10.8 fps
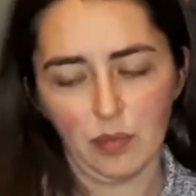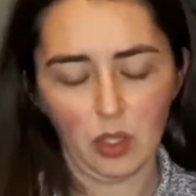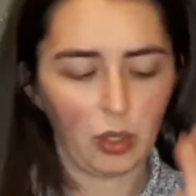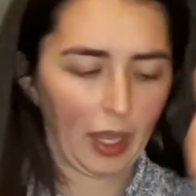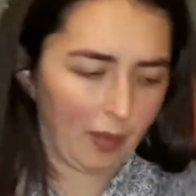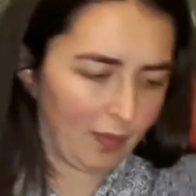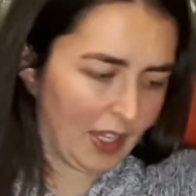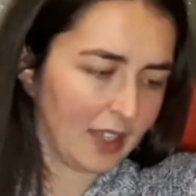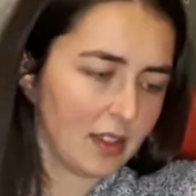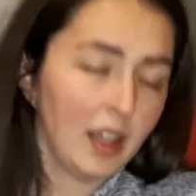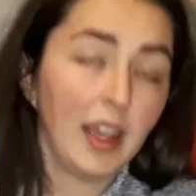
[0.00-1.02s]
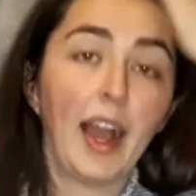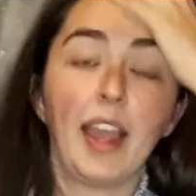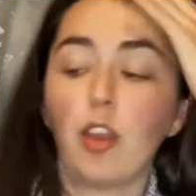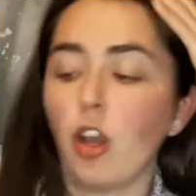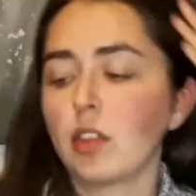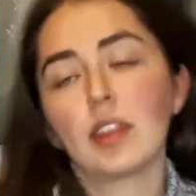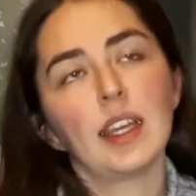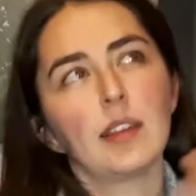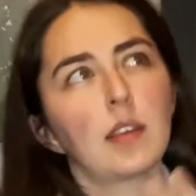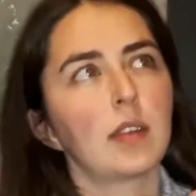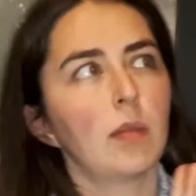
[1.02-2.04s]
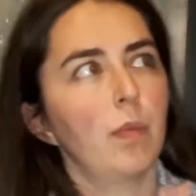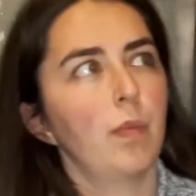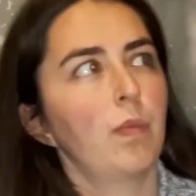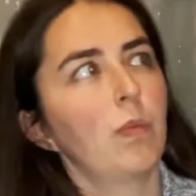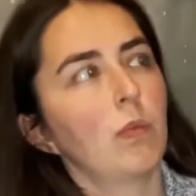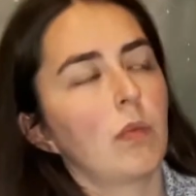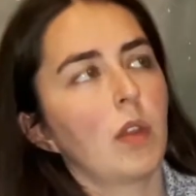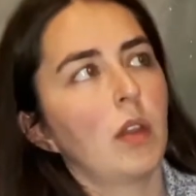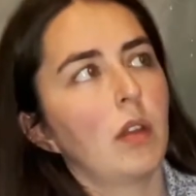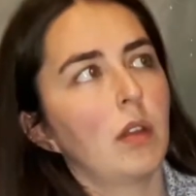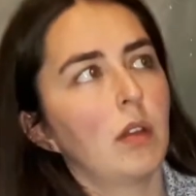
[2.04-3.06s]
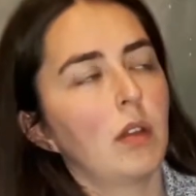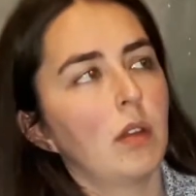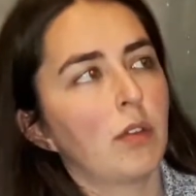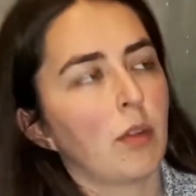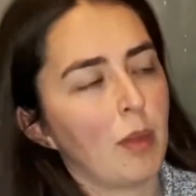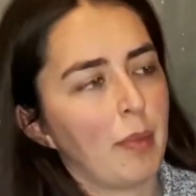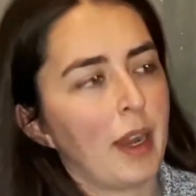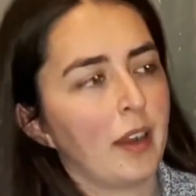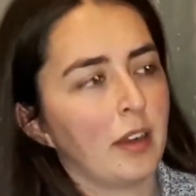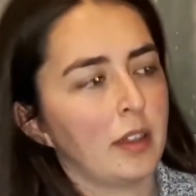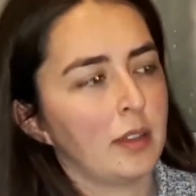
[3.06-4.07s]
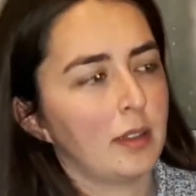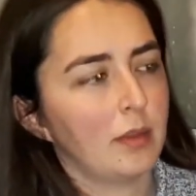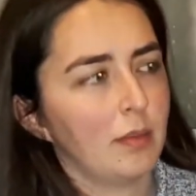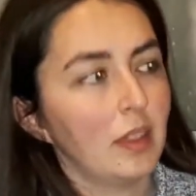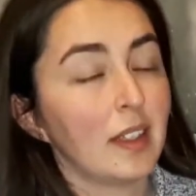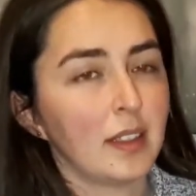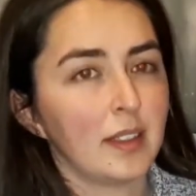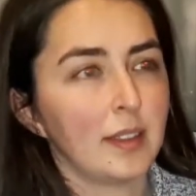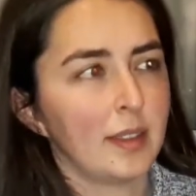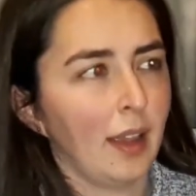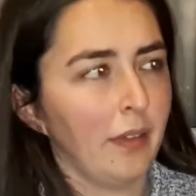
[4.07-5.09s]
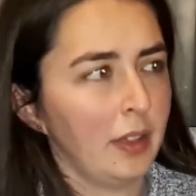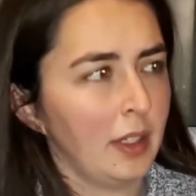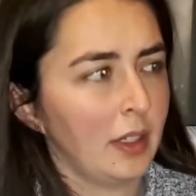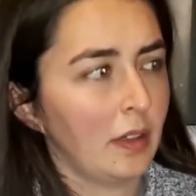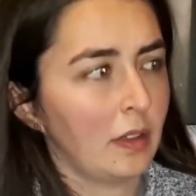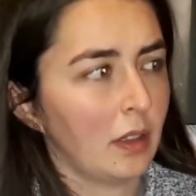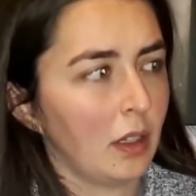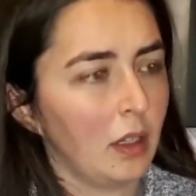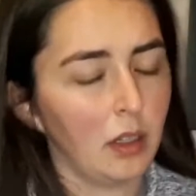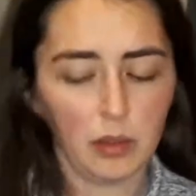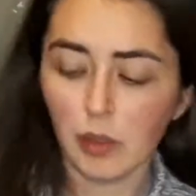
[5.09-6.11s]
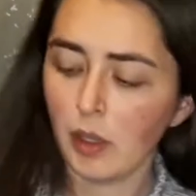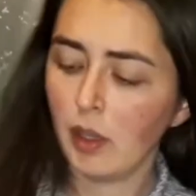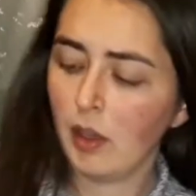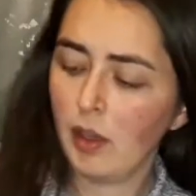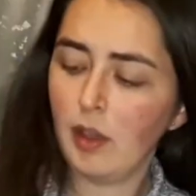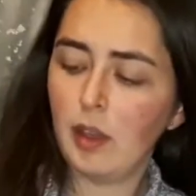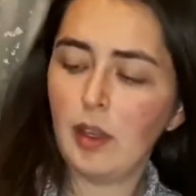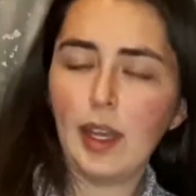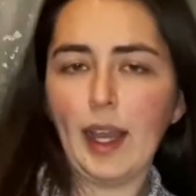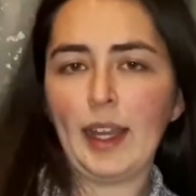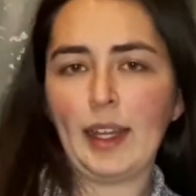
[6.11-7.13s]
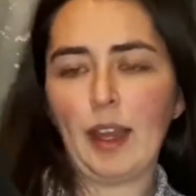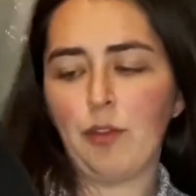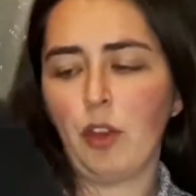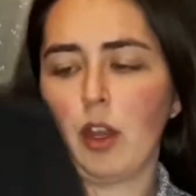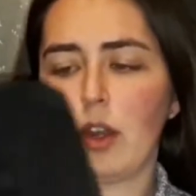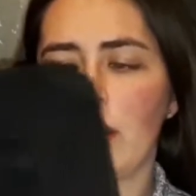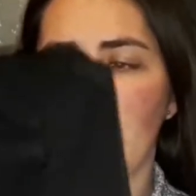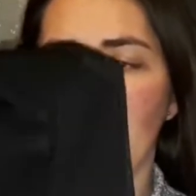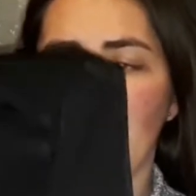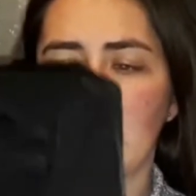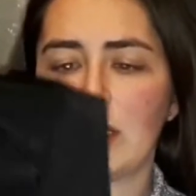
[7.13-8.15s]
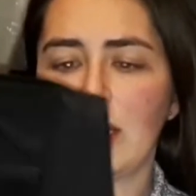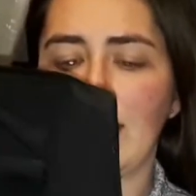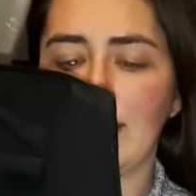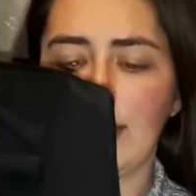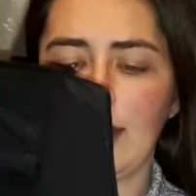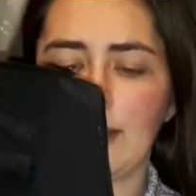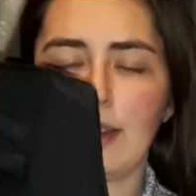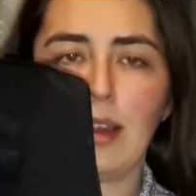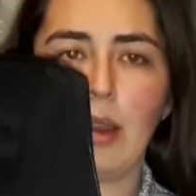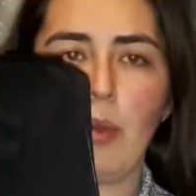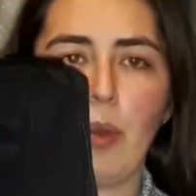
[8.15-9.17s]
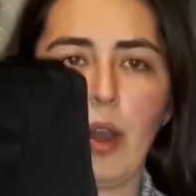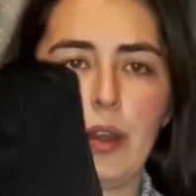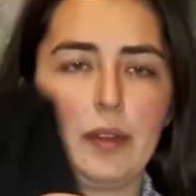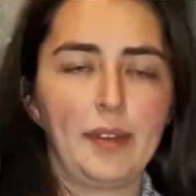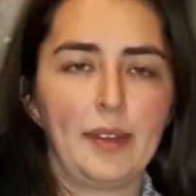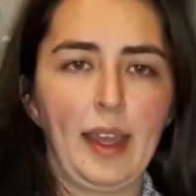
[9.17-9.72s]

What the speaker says: Okay guys, I got this from my parents 7 years ago, and I've not looked in it once.